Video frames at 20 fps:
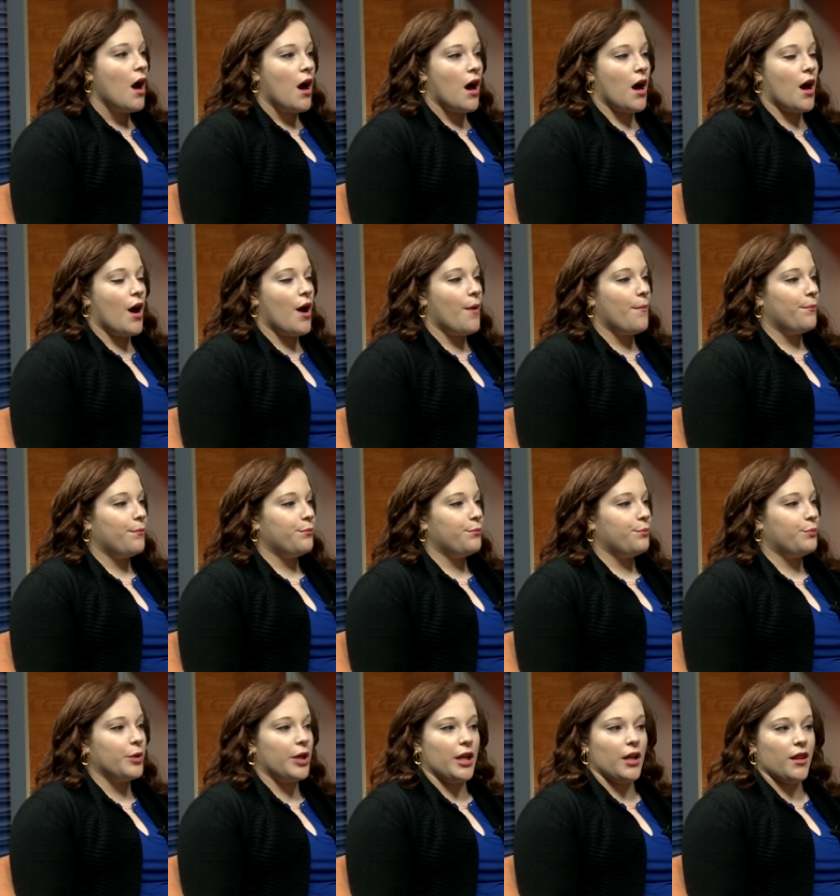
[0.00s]
um,
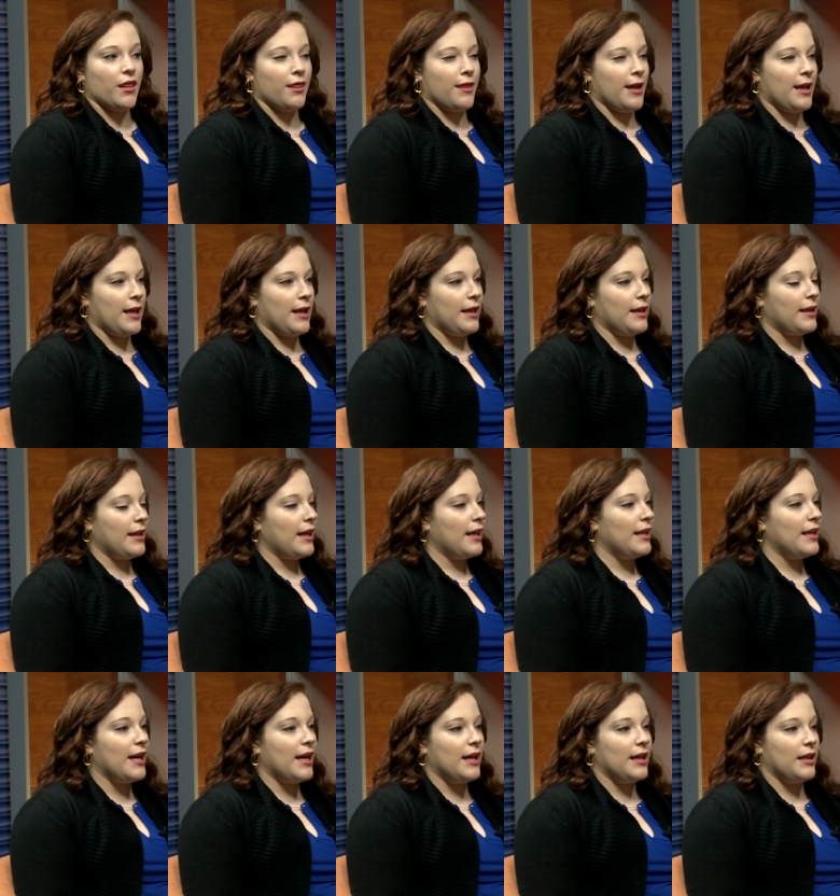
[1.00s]
but they
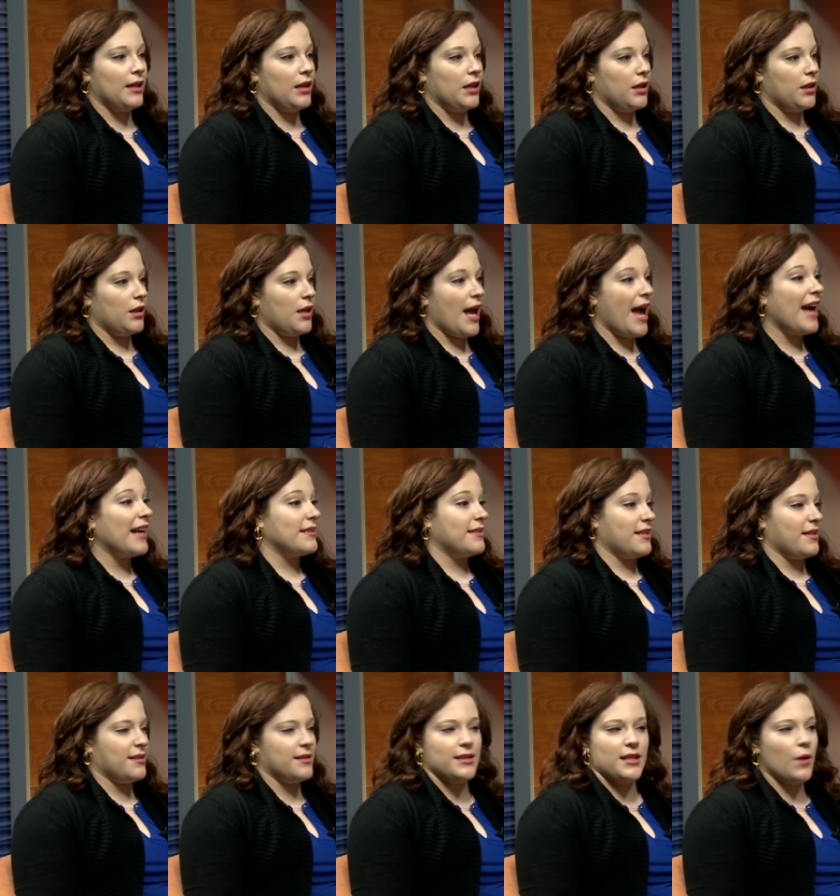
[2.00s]
cannot
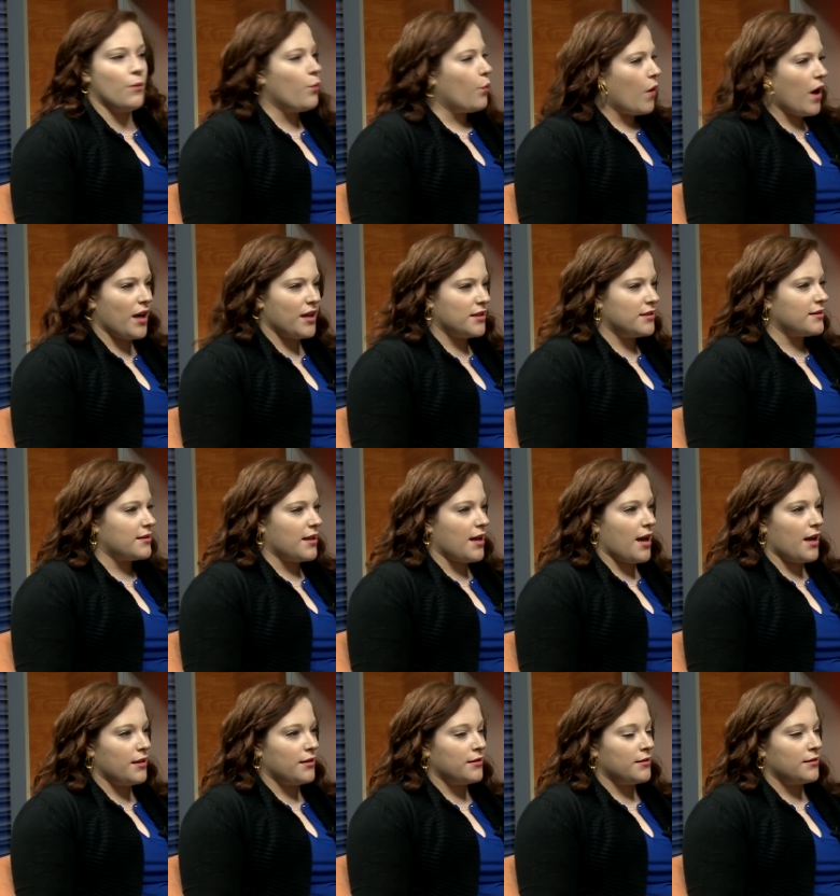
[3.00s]
access them. Why is
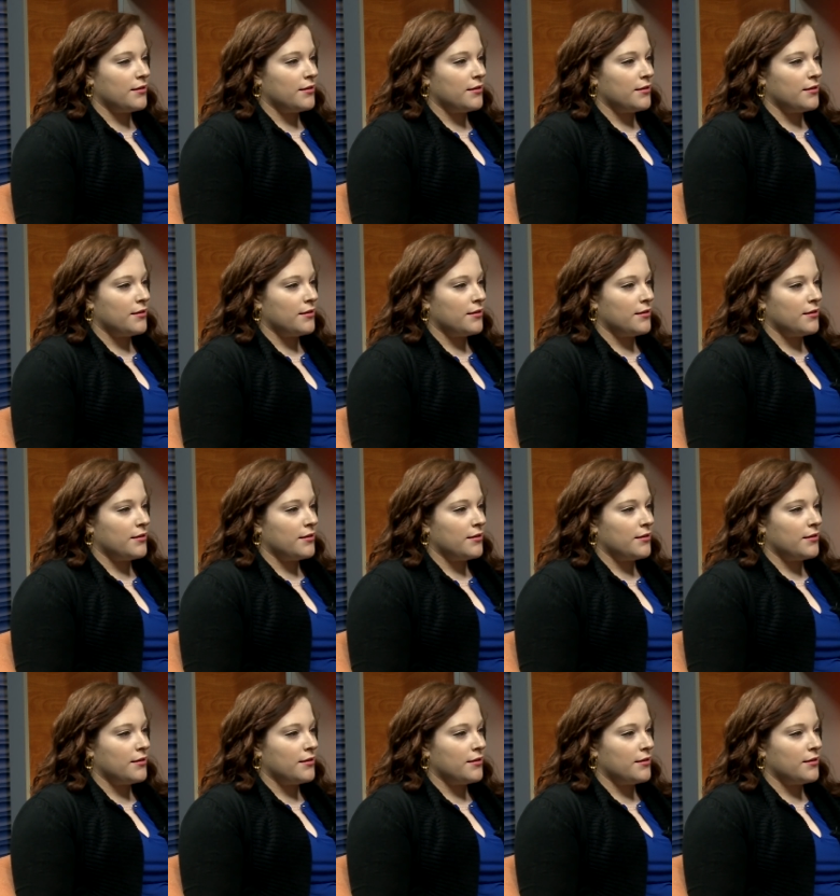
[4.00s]
that?